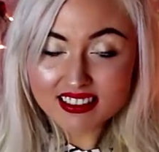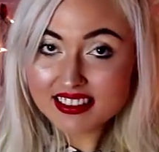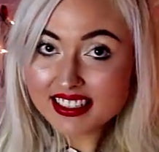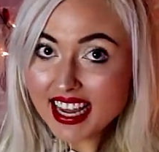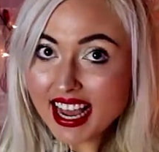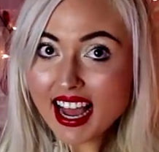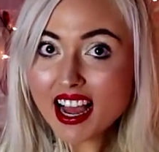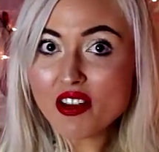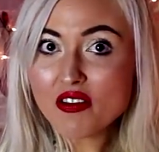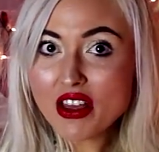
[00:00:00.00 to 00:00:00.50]

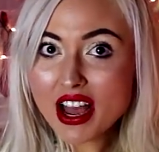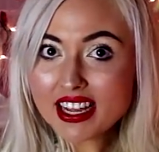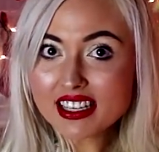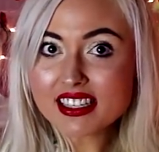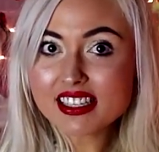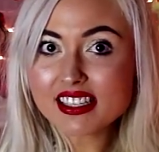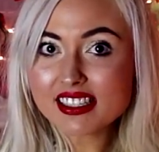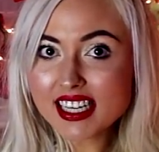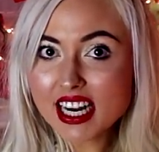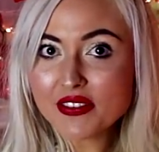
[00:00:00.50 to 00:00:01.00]
Yeah,
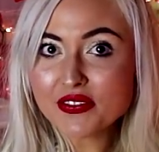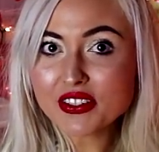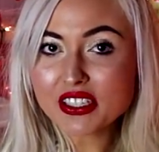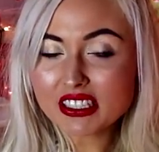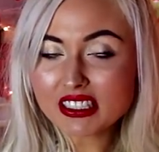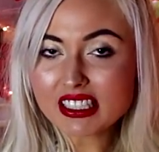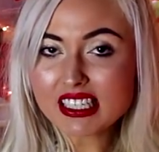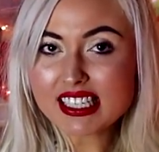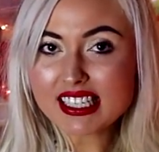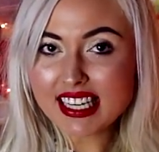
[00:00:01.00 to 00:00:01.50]
that's
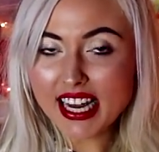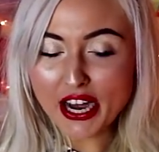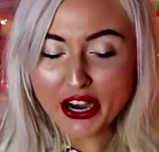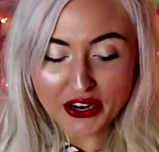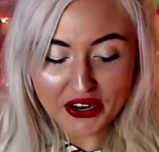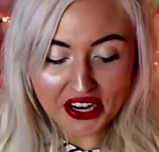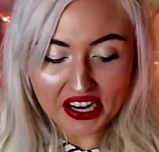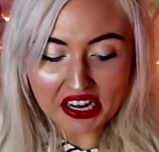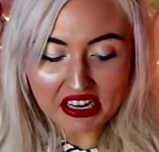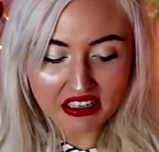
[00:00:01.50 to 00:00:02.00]
definitely
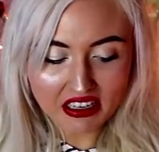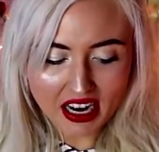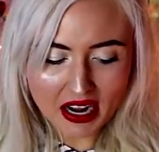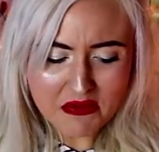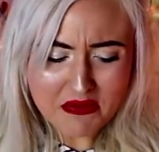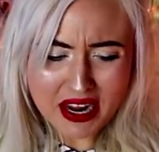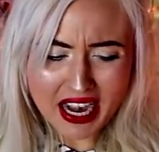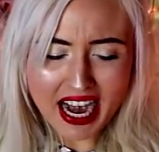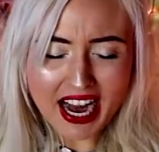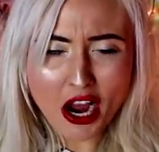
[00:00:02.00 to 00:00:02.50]
scary.
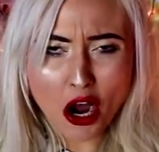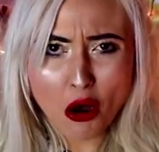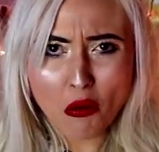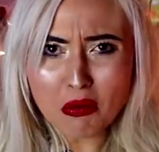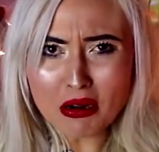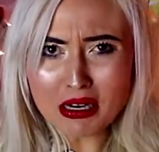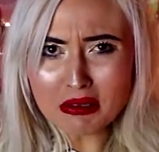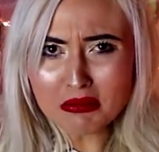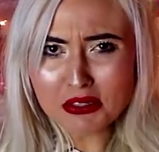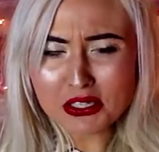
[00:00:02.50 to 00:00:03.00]
I mean, I
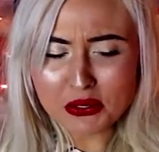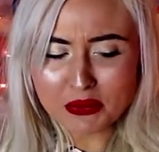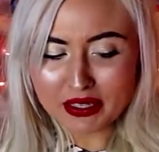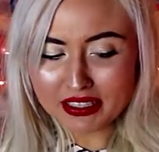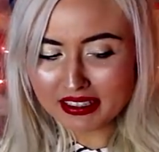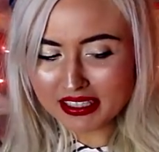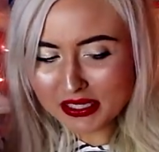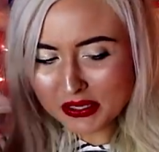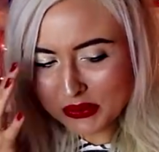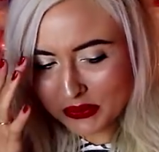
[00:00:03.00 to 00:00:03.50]
hope I'm
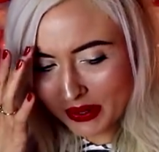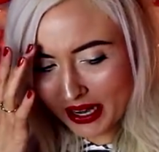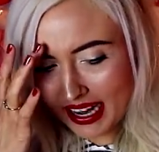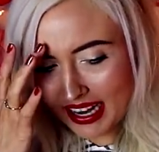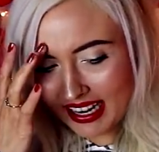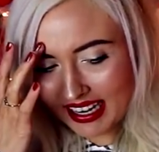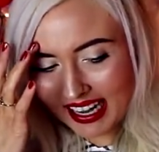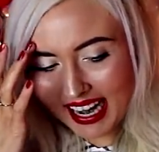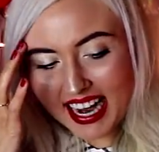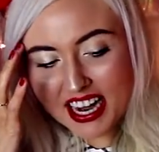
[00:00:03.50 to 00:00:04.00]
doing this right.